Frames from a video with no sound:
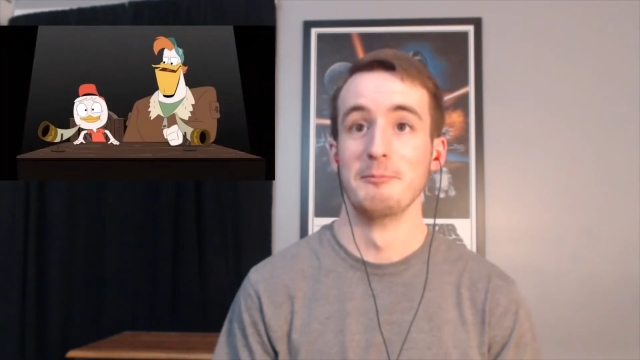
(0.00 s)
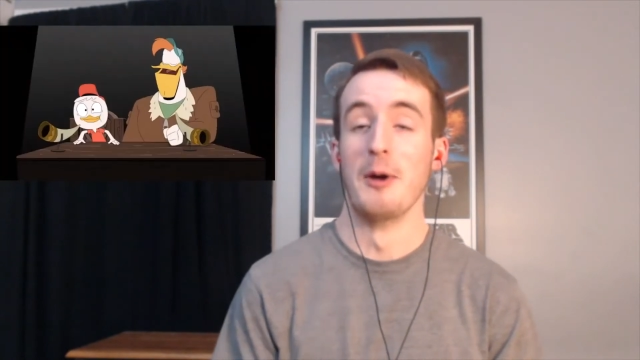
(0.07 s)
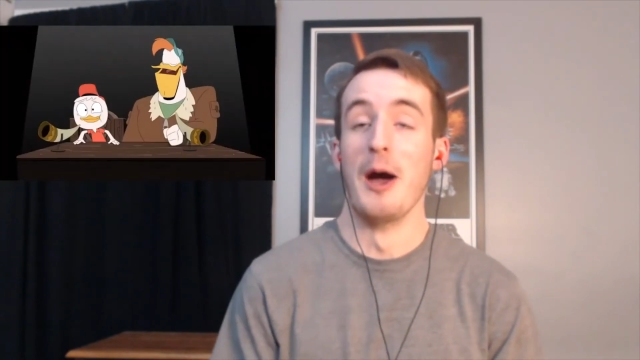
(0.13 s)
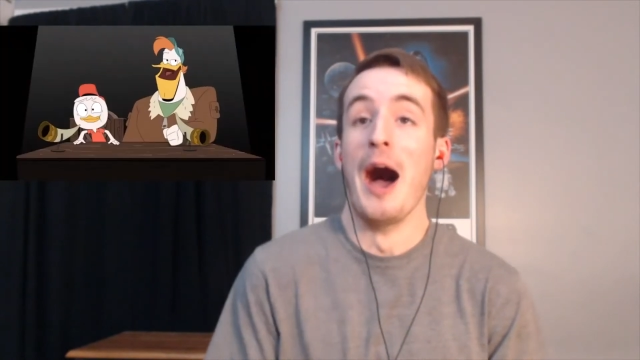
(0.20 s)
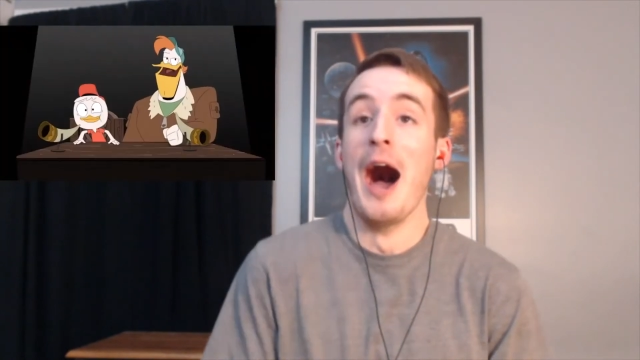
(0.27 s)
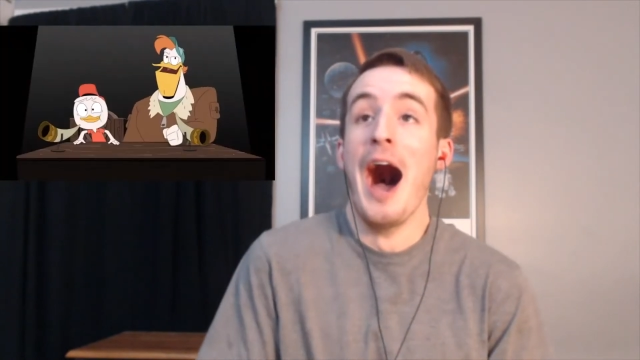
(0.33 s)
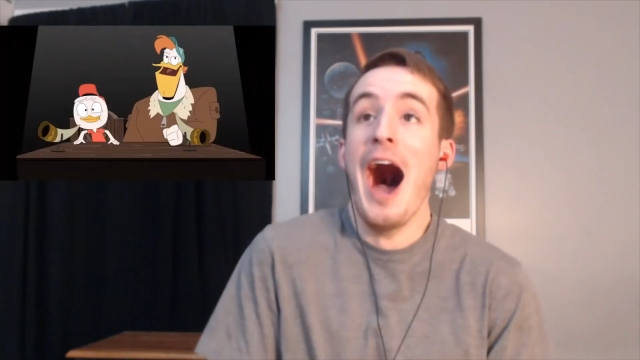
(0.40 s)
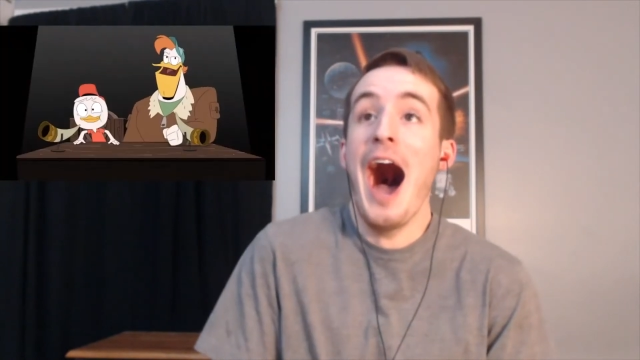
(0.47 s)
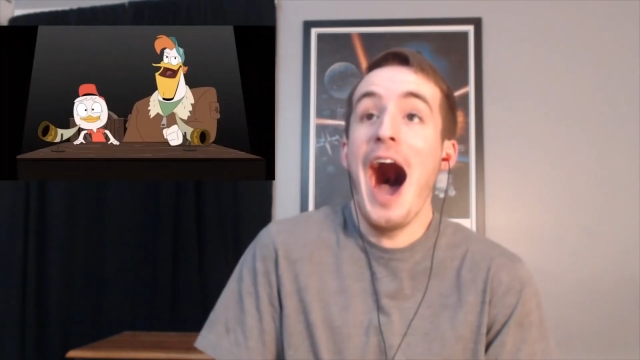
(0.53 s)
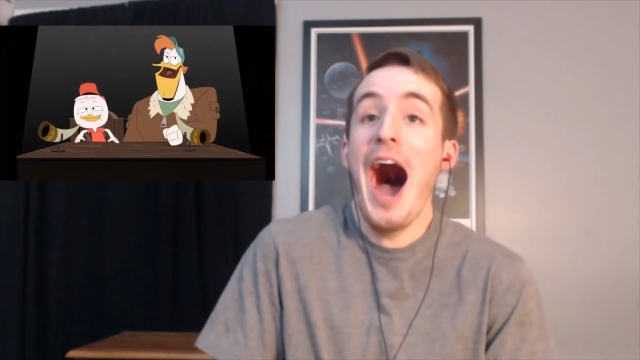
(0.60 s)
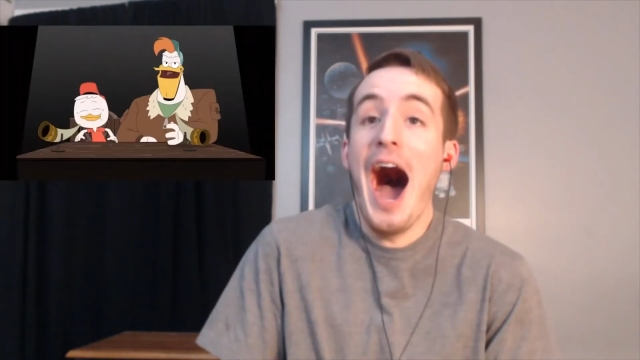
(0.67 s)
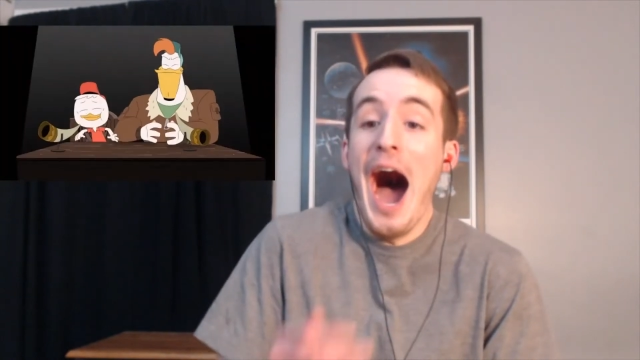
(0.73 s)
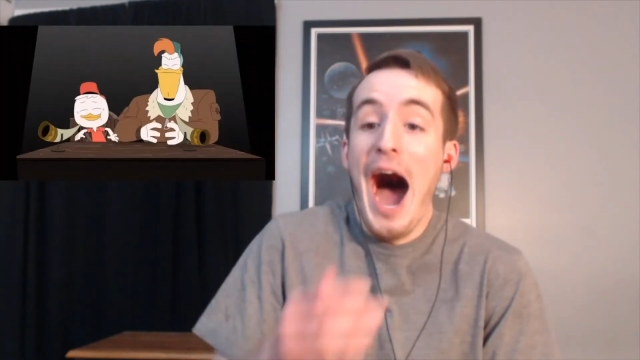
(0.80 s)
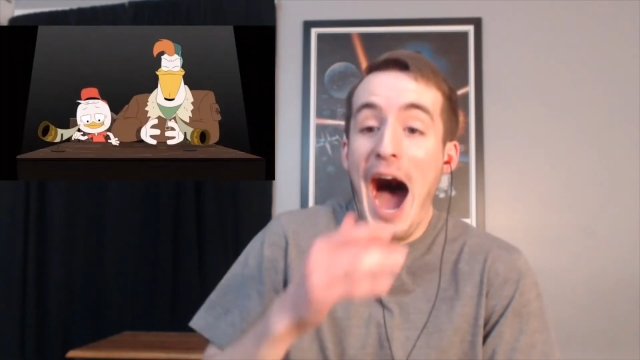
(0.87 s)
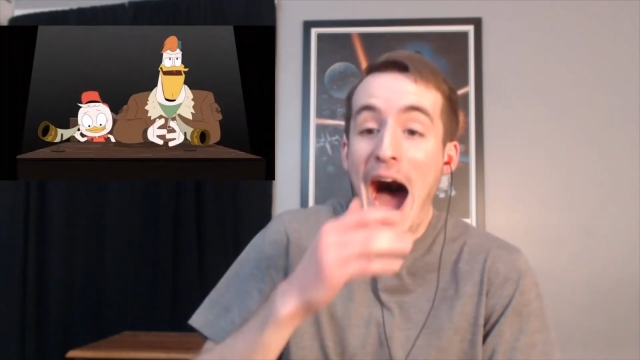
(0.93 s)
Next up,
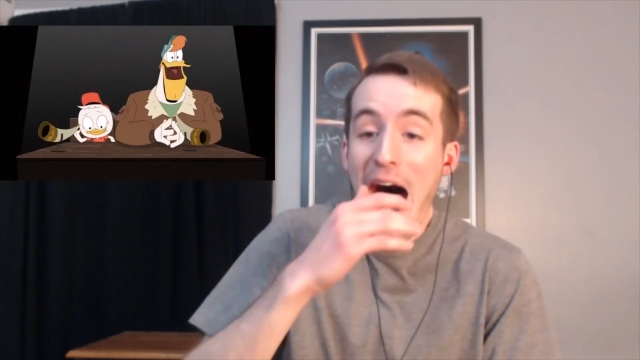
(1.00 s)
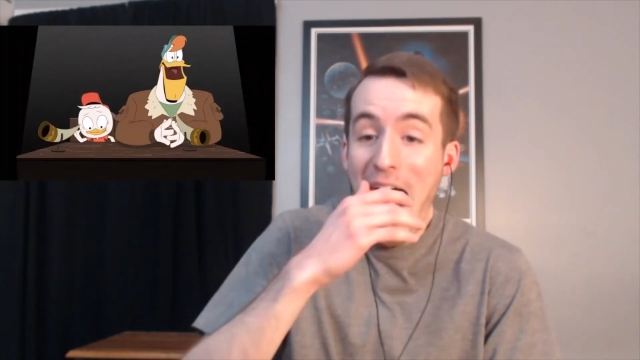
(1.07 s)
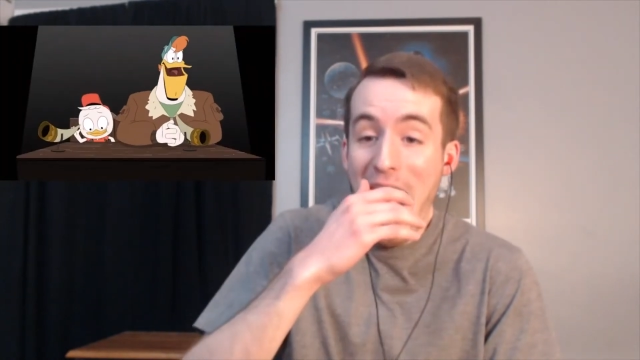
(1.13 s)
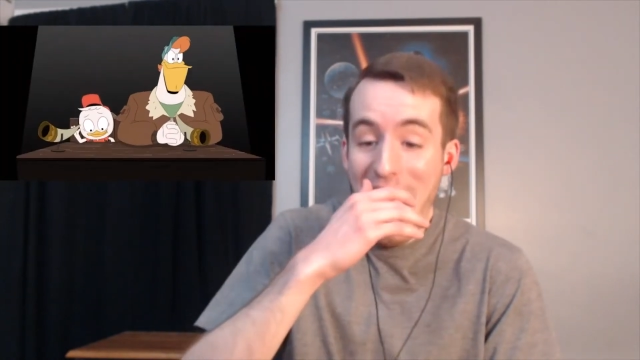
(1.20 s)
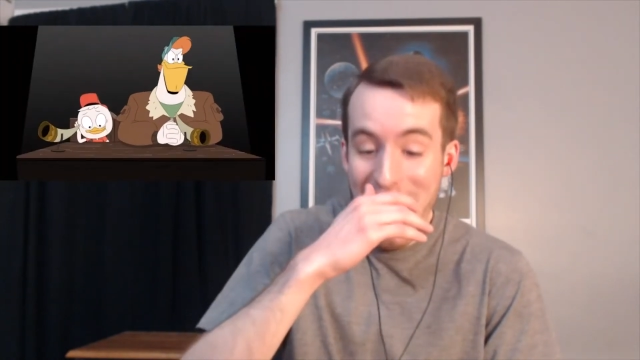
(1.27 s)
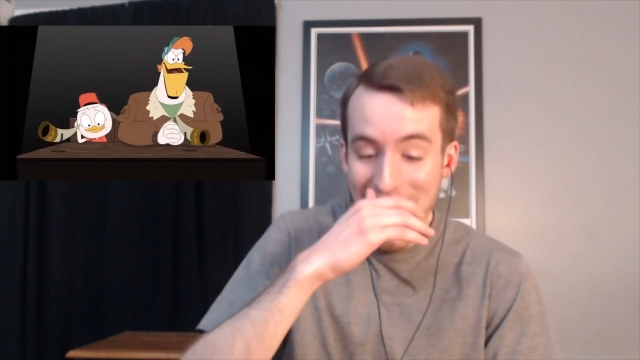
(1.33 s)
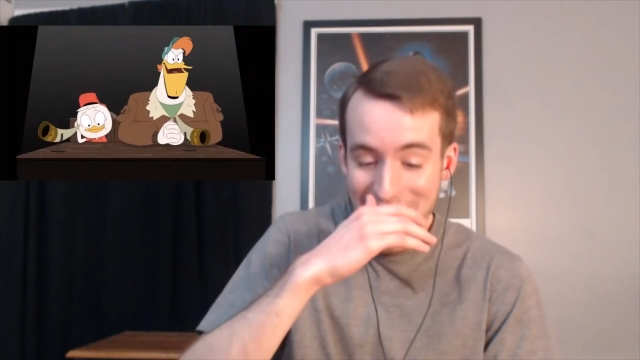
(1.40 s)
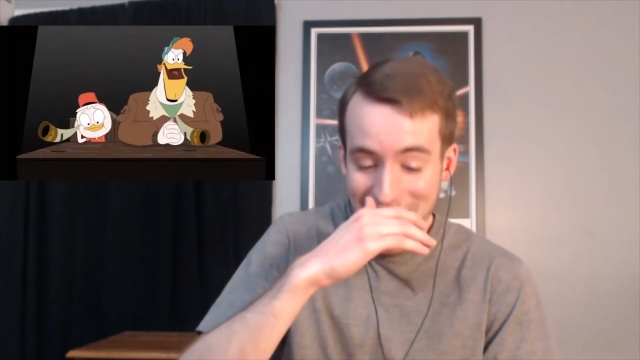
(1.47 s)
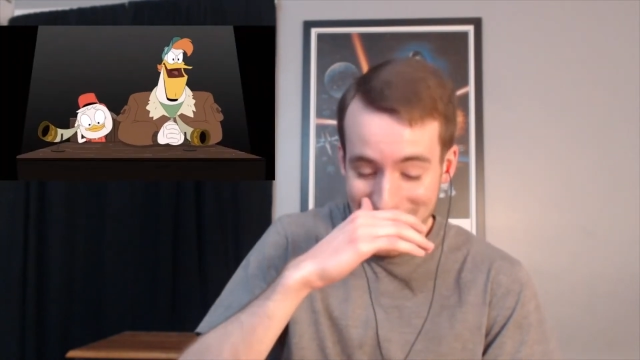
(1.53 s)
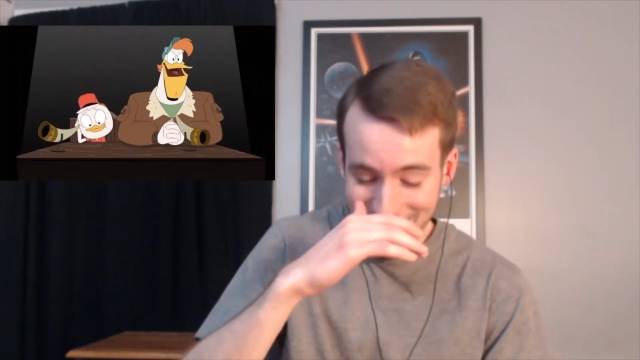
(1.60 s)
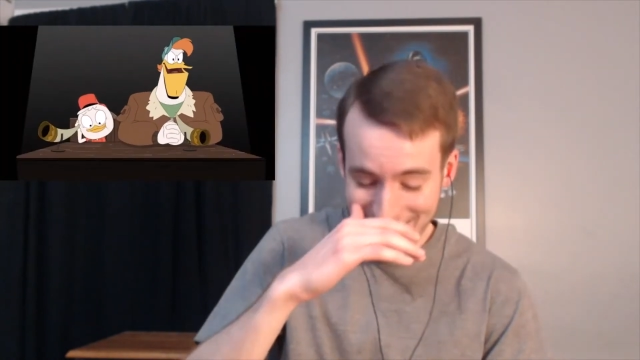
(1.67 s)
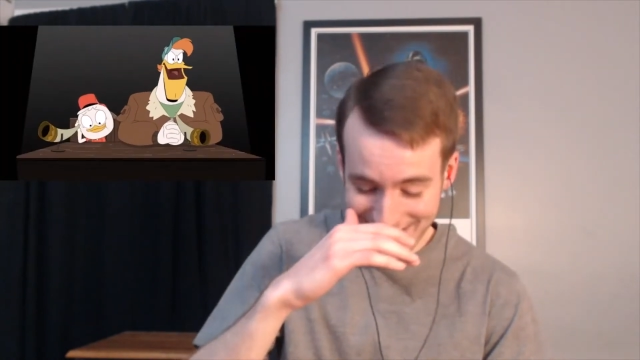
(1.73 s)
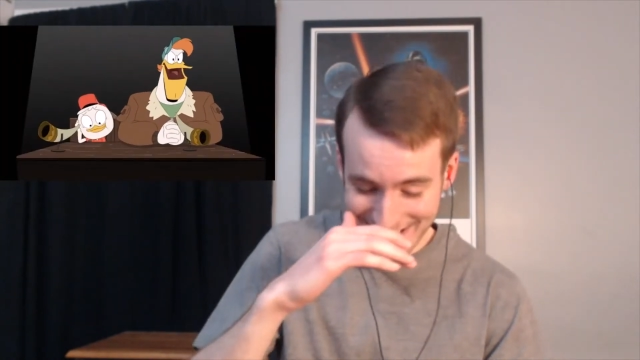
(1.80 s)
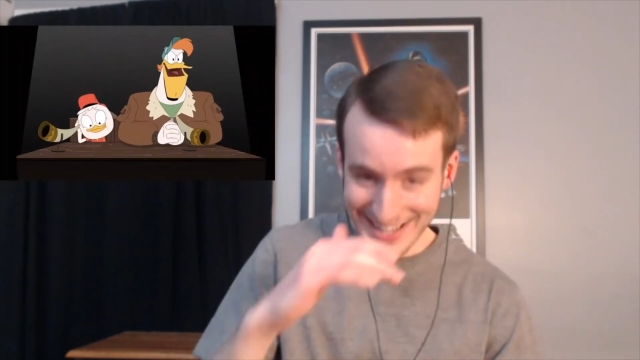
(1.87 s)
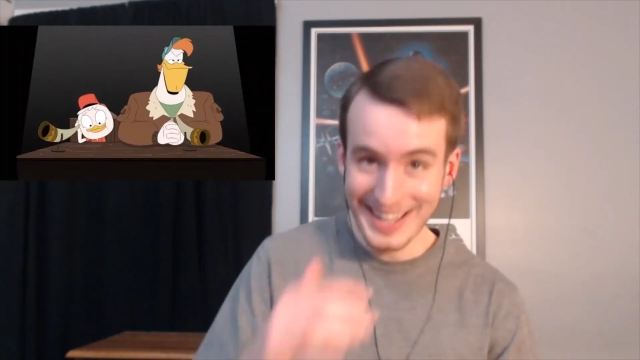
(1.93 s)
Champ's tag
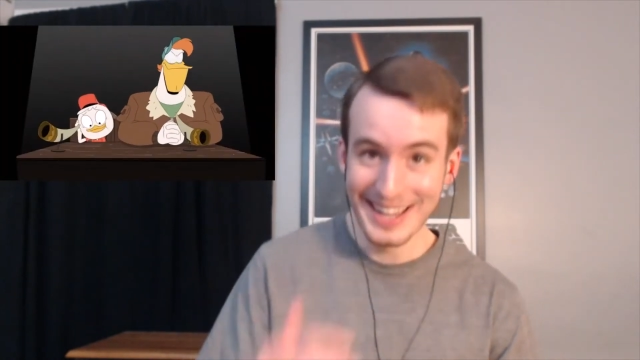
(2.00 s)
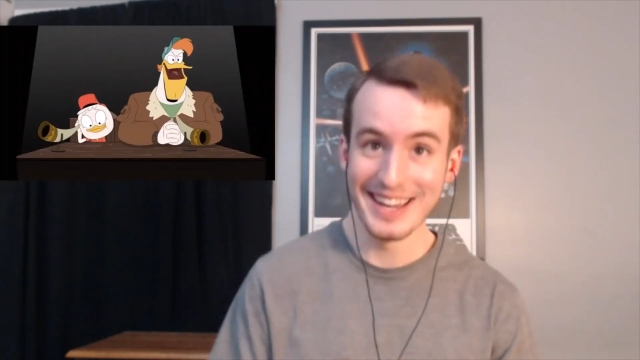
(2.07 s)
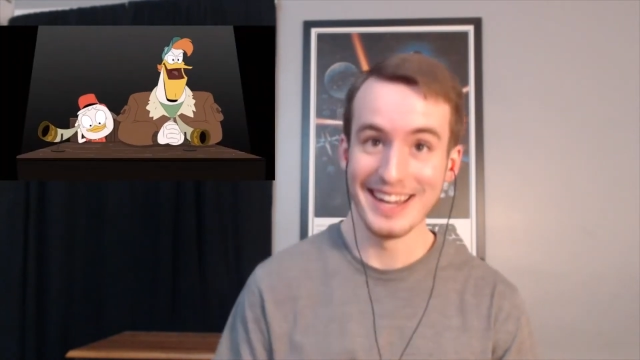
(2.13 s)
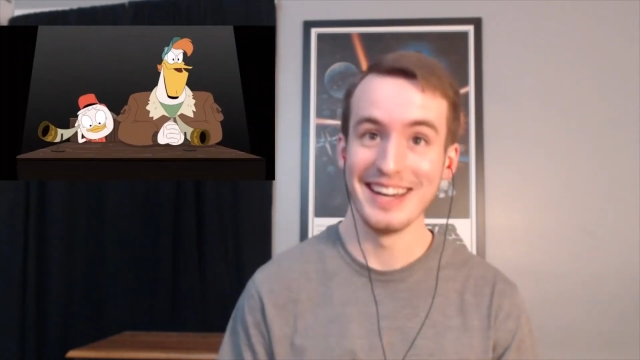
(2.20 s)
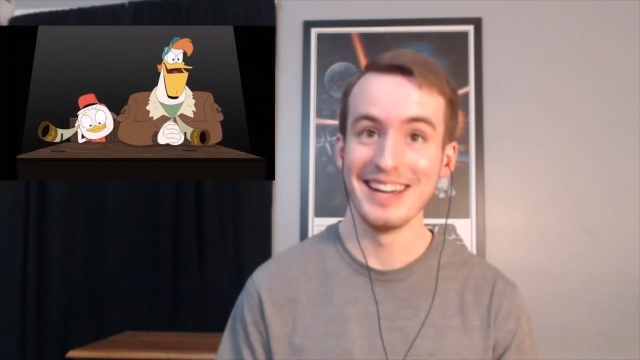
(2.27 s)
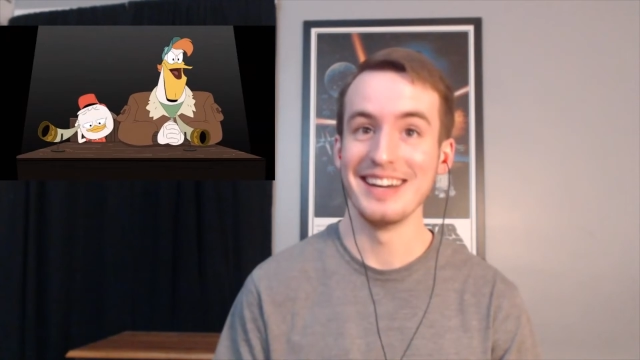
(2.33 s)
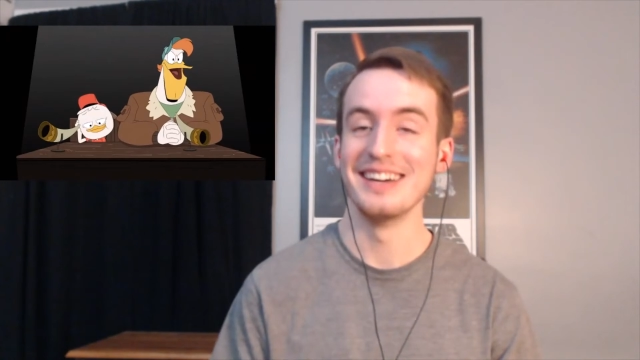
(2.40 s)
team partner.